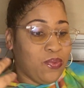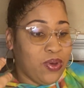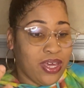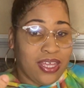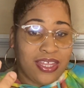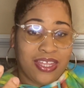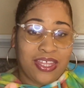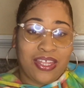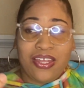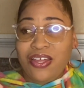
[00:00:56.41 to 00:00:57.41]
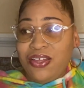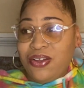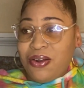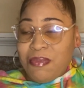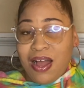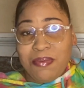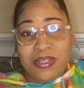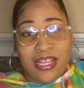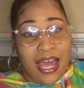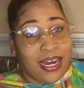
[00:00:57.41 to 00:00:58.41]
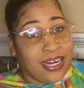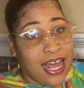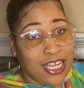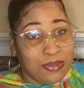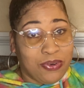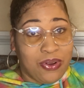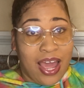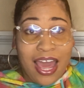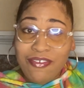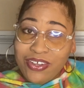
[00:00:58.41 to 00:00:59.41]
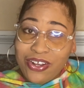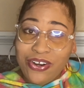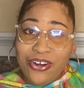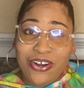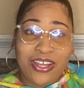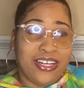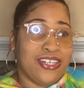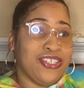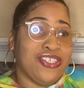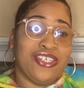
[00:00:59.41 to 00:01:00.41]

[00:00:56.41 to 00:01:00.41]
with her mom and dad in the hospital having her and